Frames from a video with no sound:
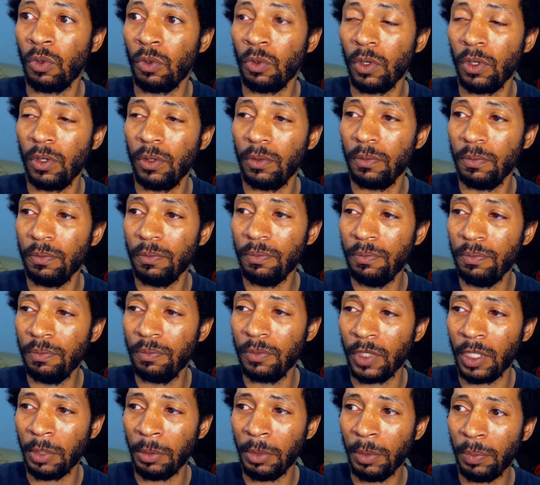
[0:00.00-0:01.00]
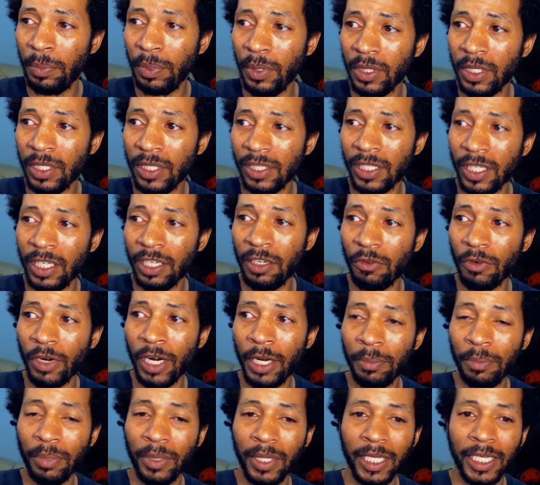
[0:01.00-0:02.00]
let me put this in the right
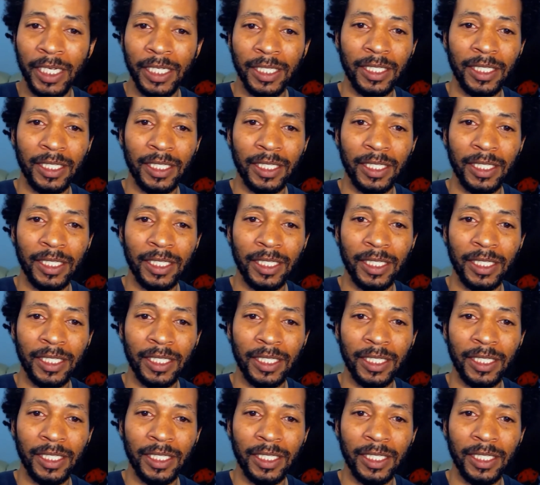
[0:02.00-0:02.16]
place.